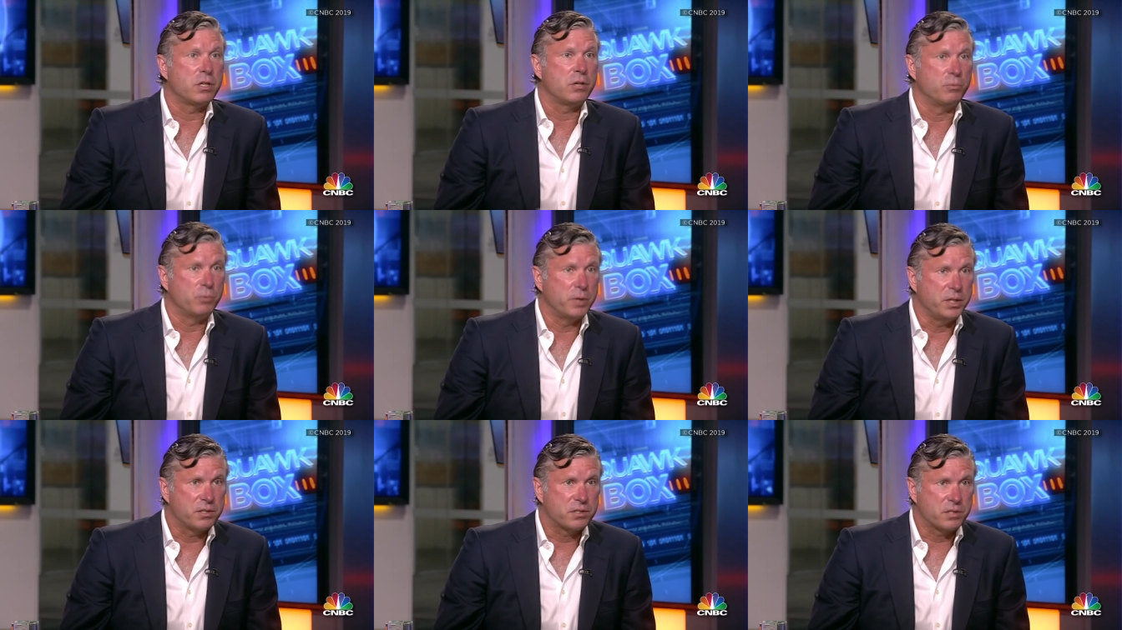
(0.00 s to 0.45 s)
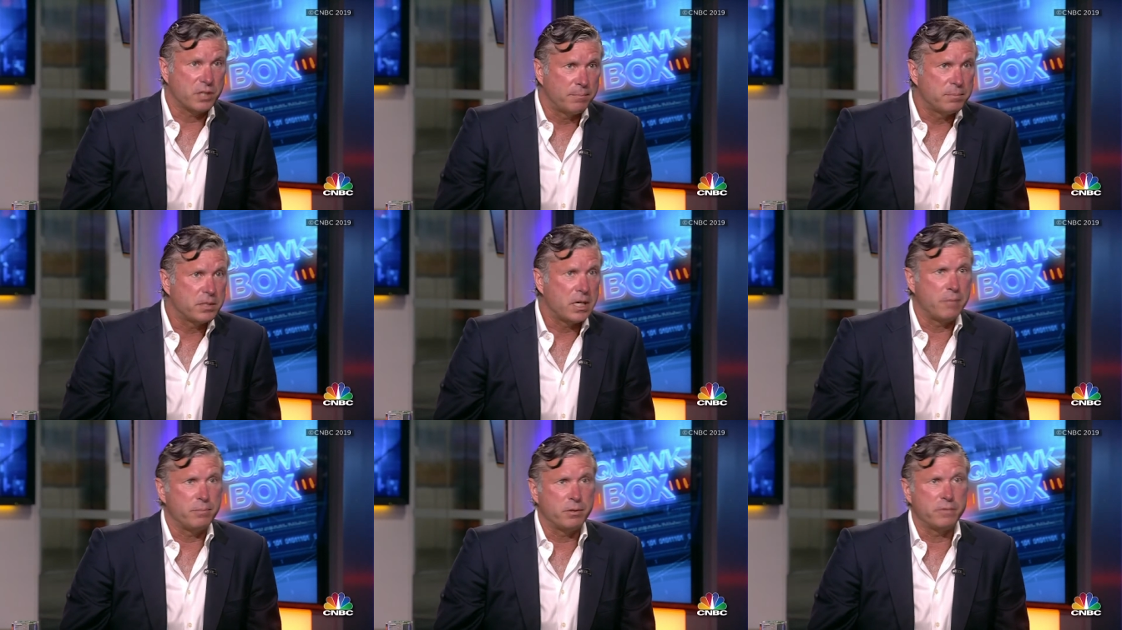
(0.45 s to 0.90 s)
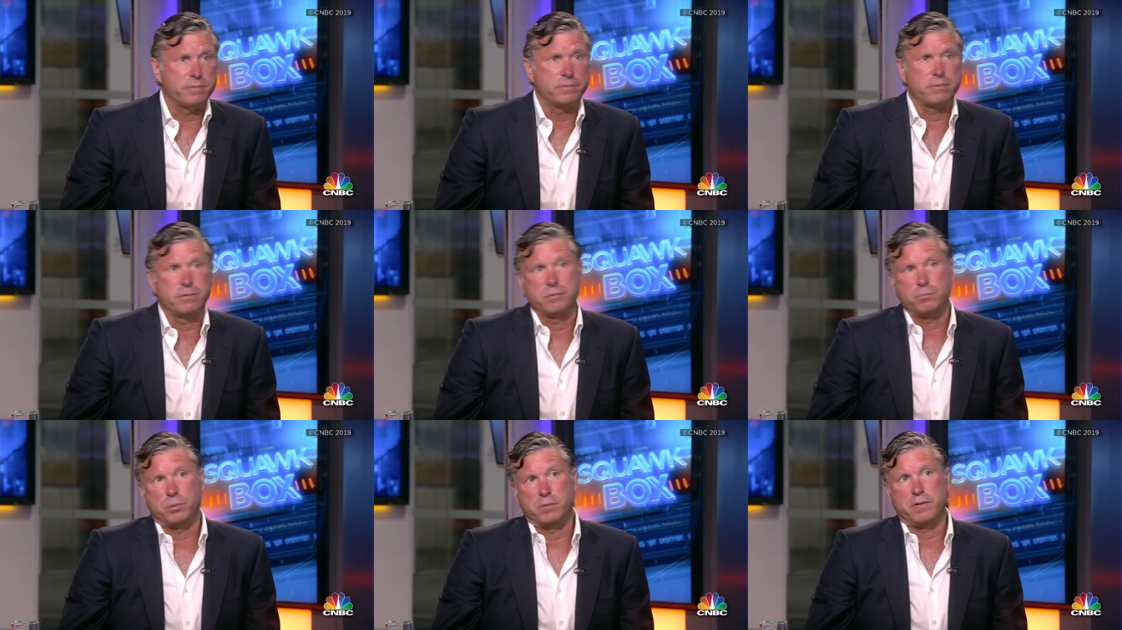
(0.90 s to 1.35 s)
reach some type of
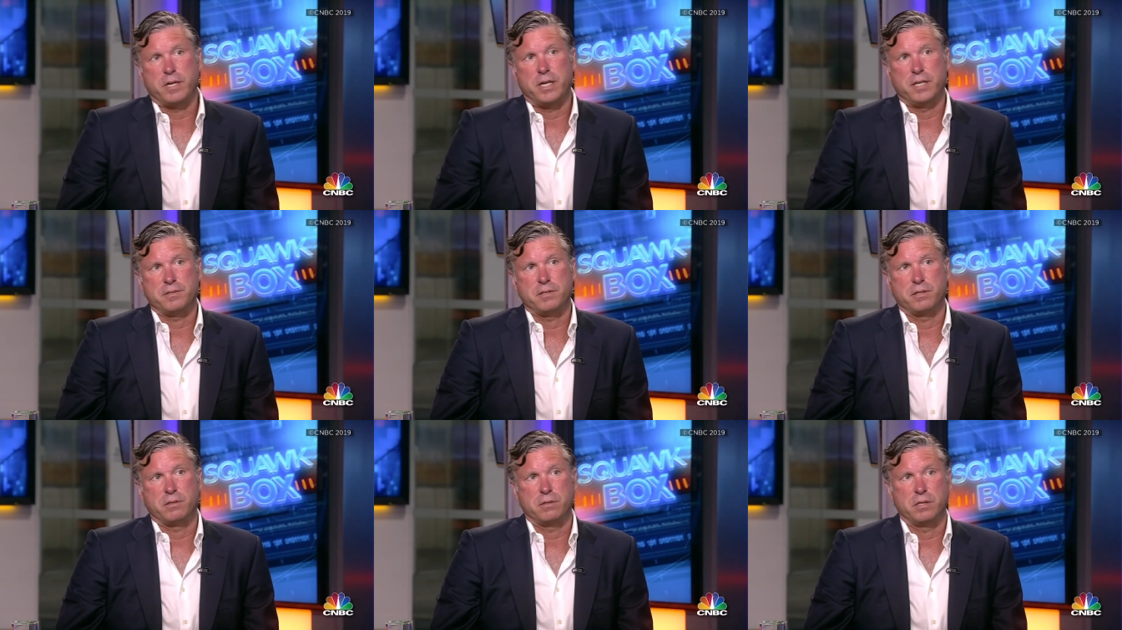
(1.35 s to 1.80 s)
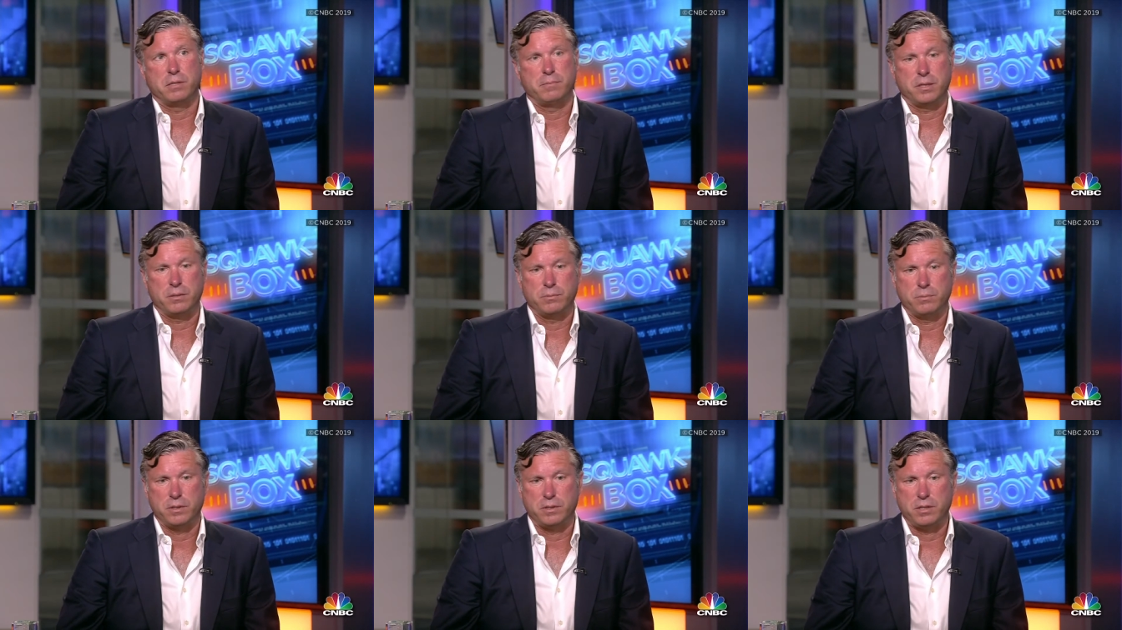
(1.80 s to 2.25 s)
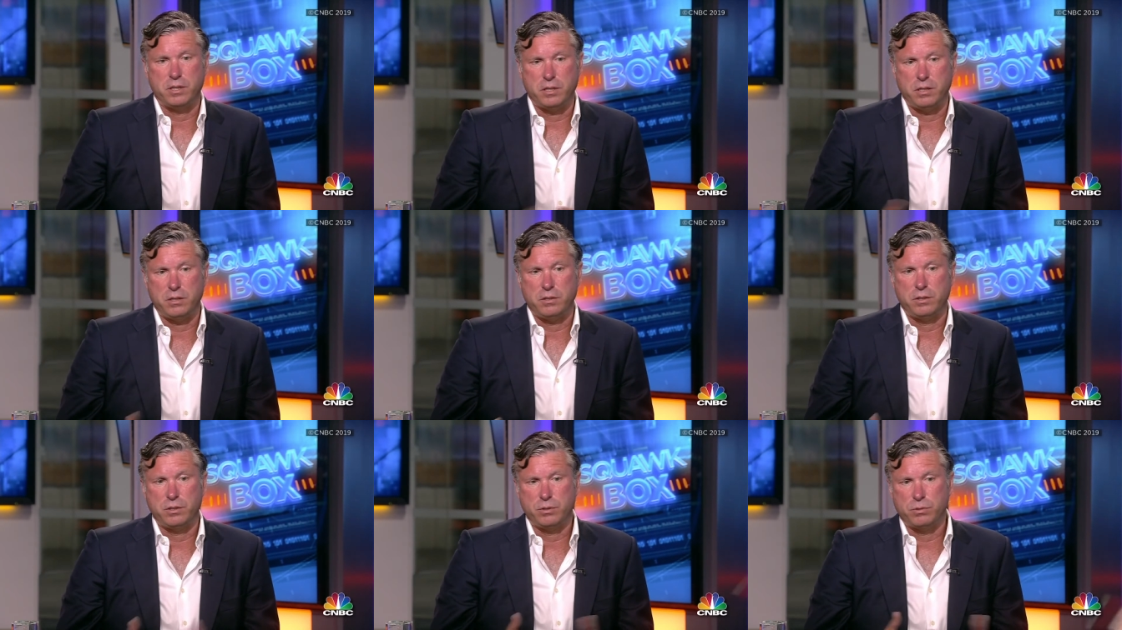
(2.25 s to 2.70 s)
revised agreement with the
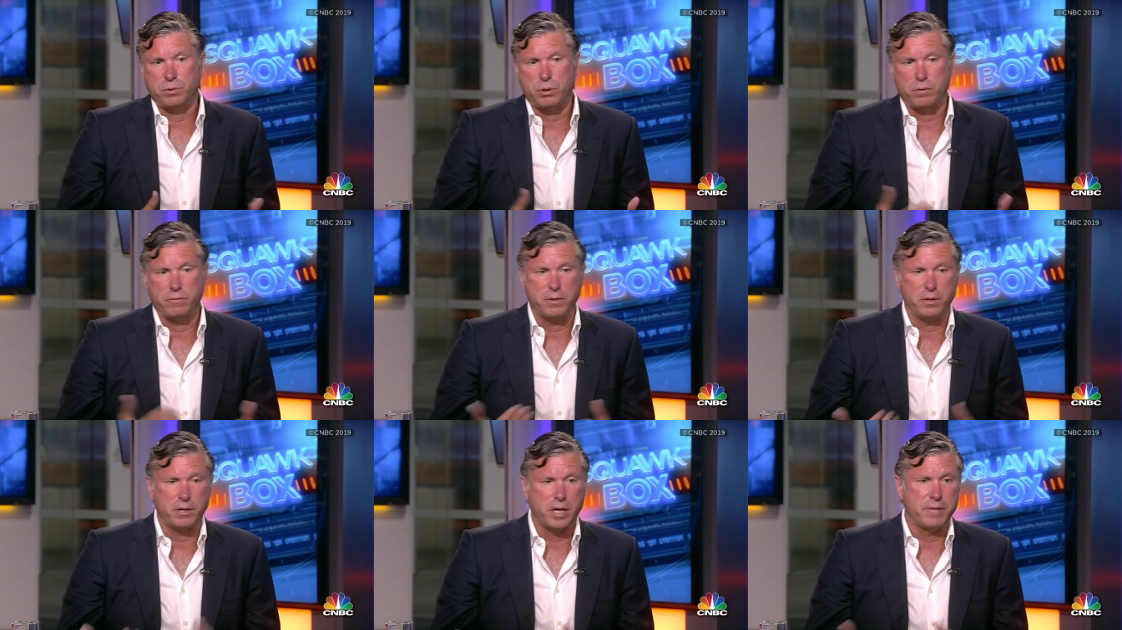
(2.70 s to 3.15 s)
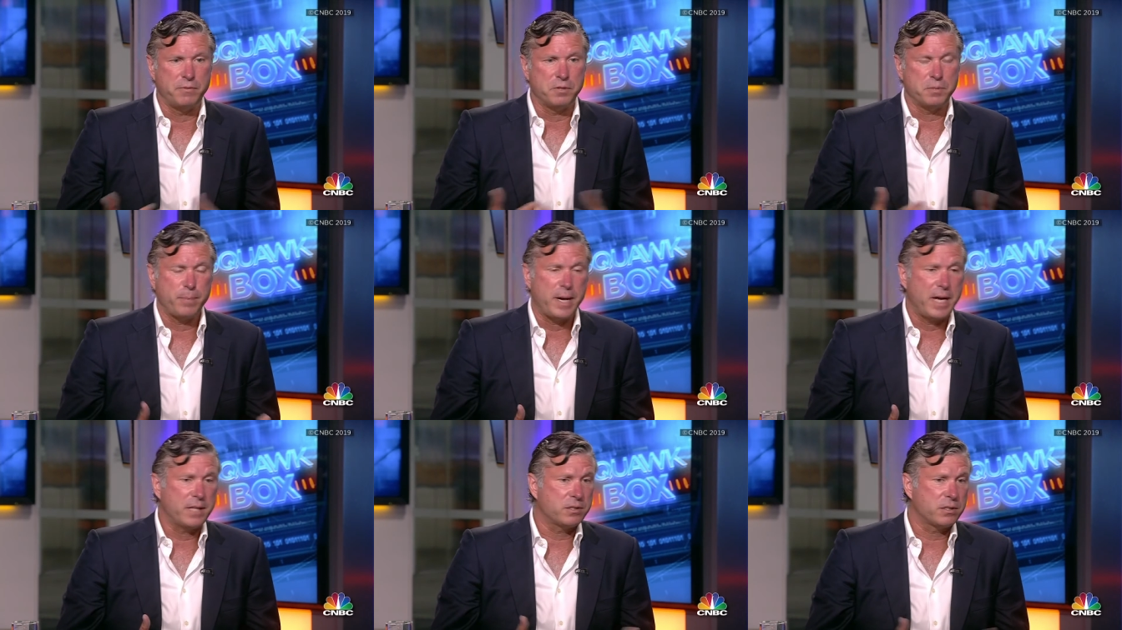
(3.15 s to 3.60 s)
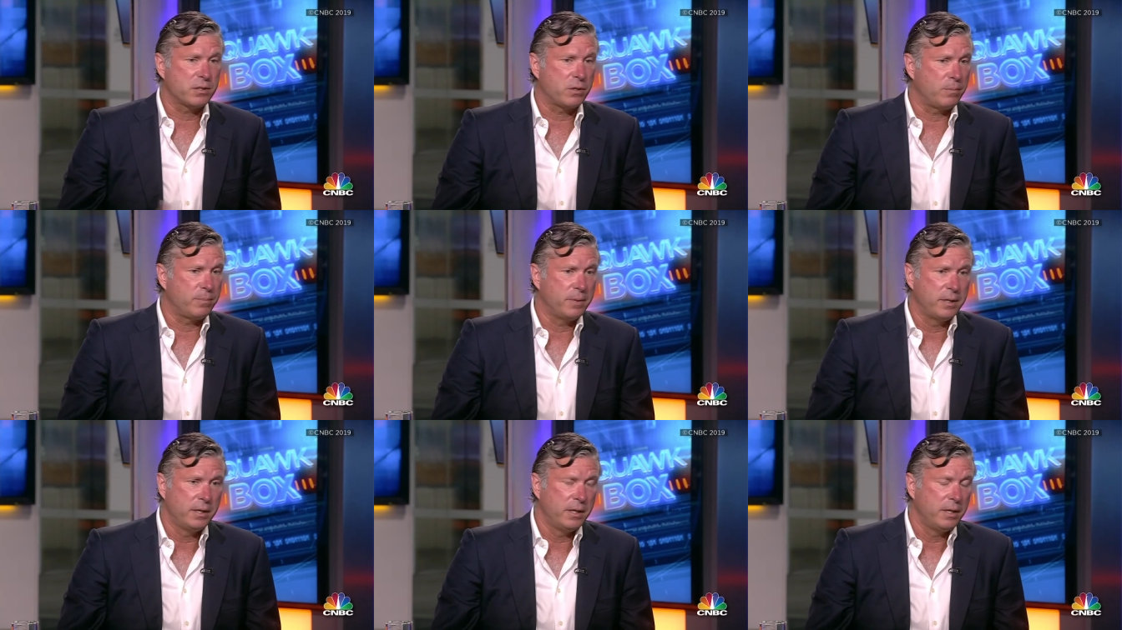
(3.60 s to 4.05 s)
EU over the Irish
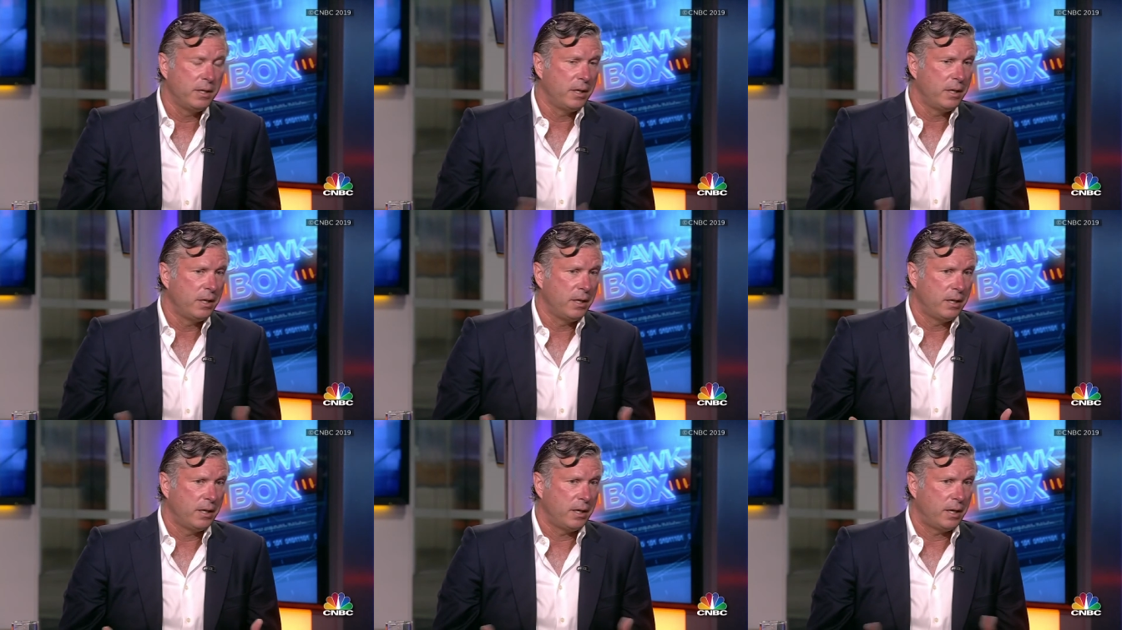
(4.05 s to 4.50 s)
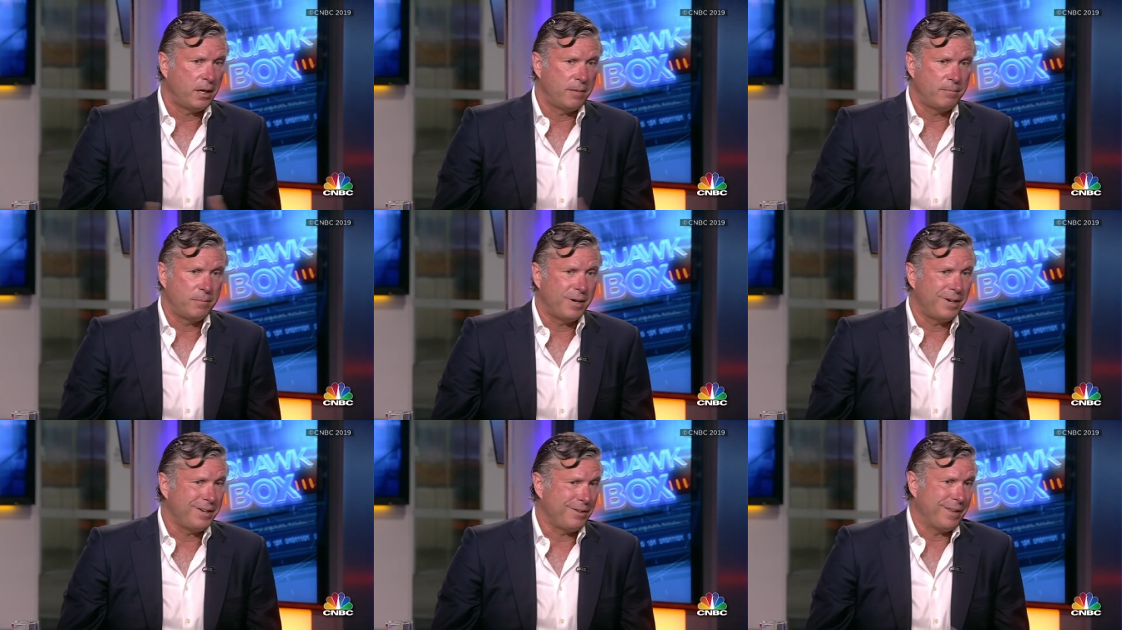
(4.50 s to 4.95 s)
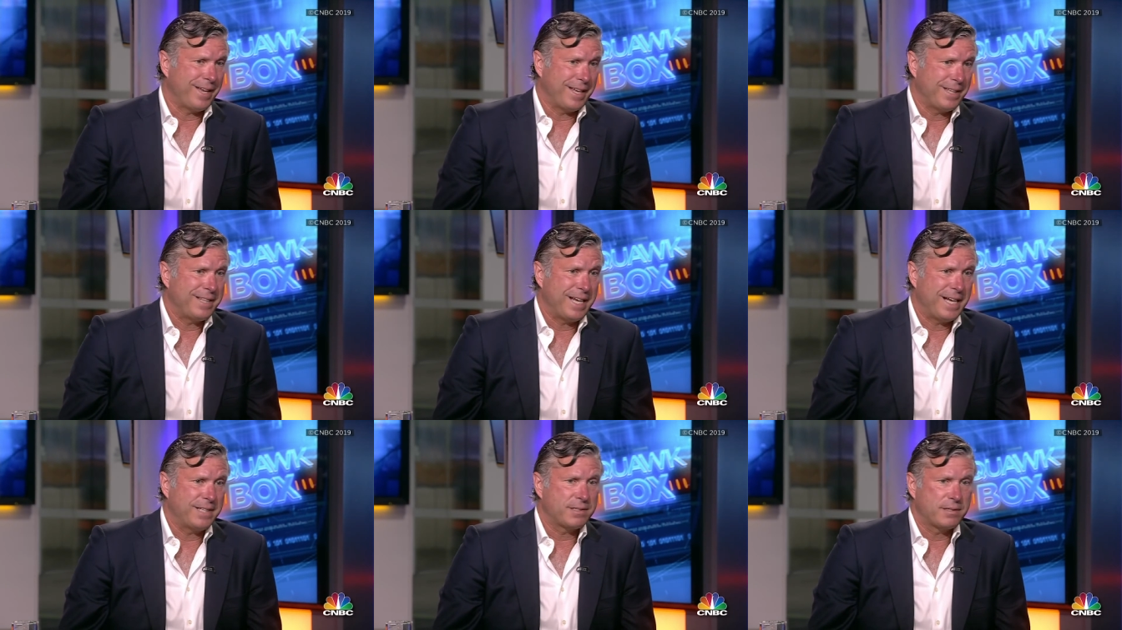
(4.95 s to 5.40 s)
backstop. I
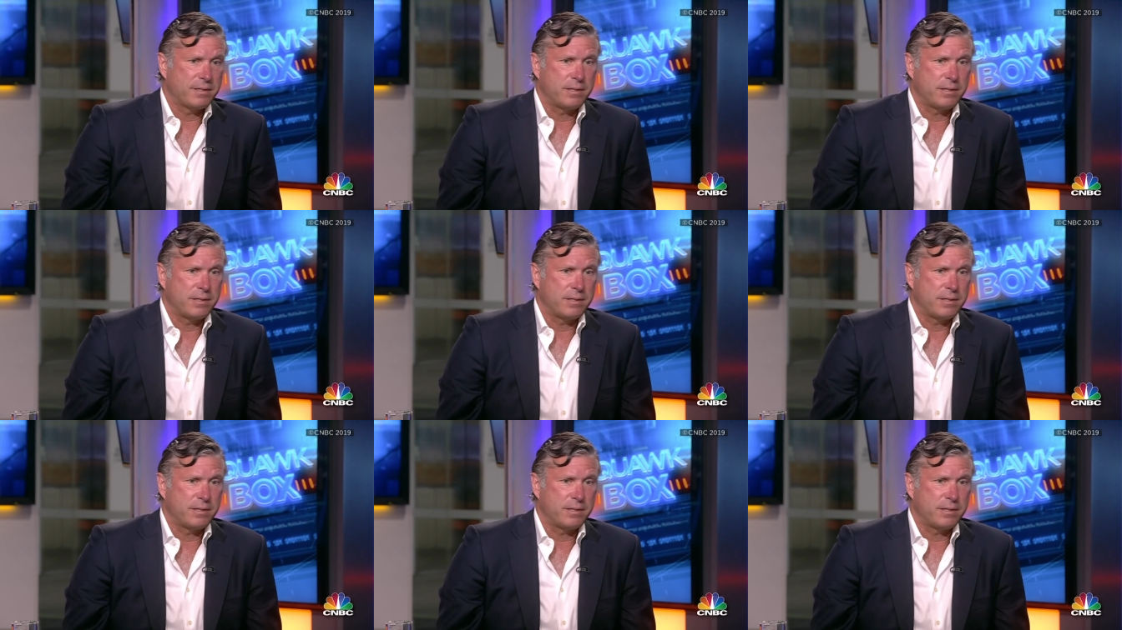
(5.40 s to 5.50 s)
think that's